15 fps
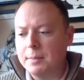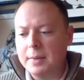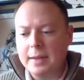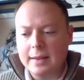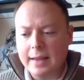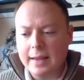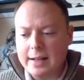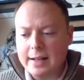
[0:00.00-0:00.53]

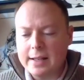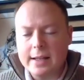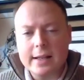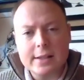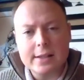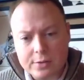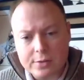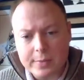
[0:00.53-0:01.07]
lending
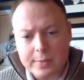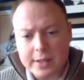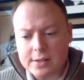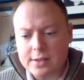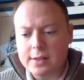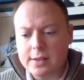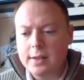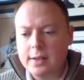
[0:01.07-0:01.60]

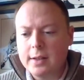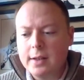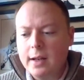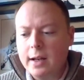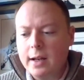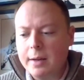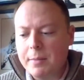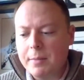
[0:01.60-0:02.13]
instruments
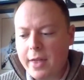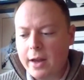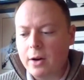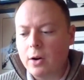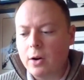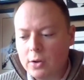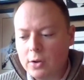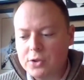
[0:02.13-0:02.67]
that are
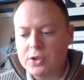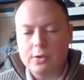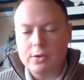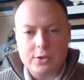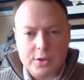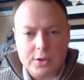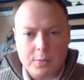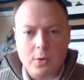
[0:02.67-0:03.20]
also
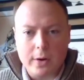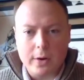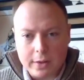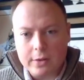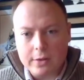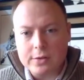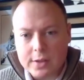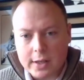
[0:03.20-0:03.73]
supporting
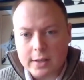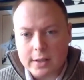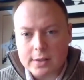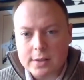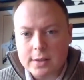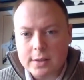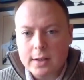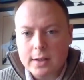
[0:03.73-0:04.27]
those things.
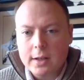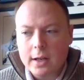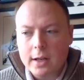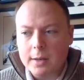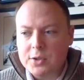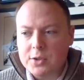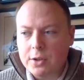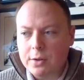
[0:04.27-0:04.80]

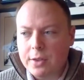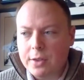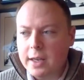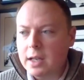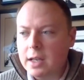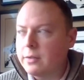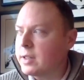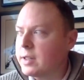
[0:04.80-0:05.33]
So think
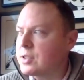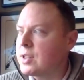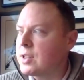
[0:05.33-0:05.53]
of us